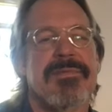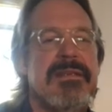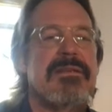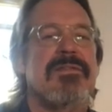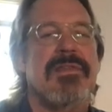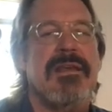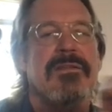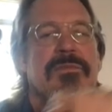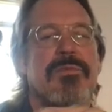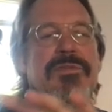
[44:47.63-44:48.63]
These
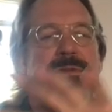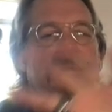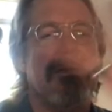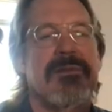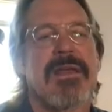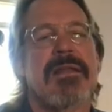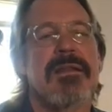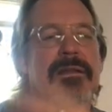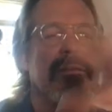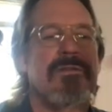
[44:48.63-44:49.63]
things, which is
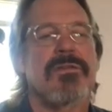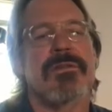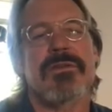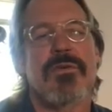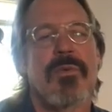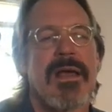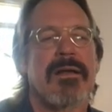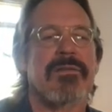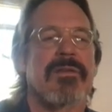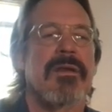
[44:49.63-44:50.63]
attendant to the
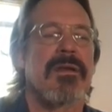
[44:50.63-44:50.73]
UX,